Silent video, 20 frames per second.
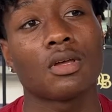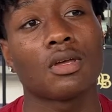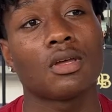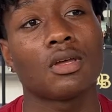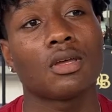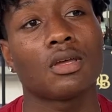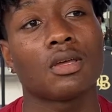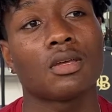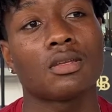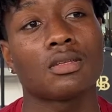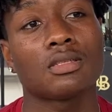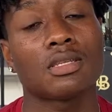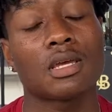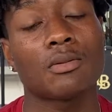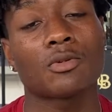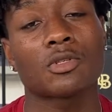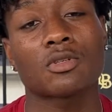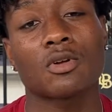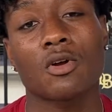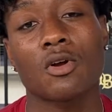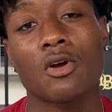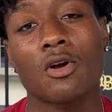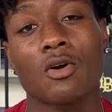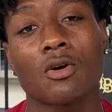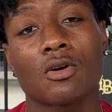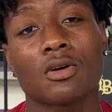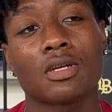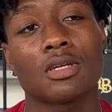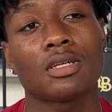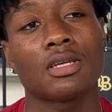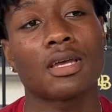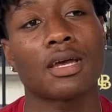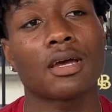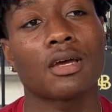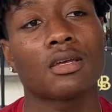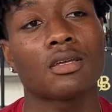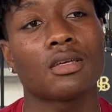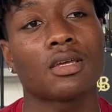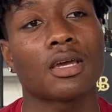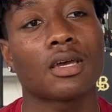and his name was Carl, and he
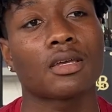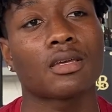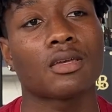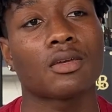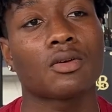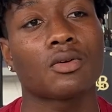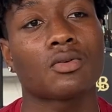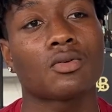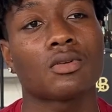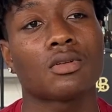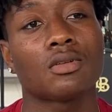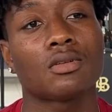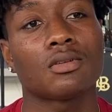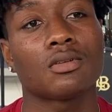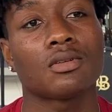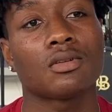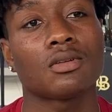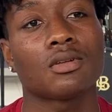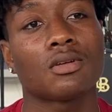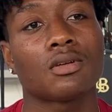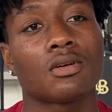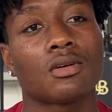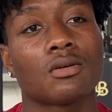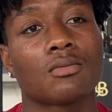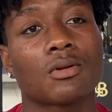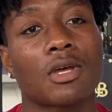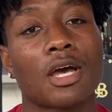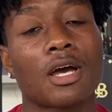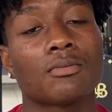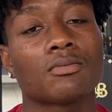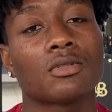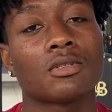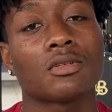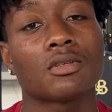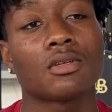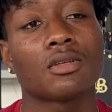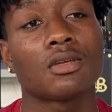got killed in Compton.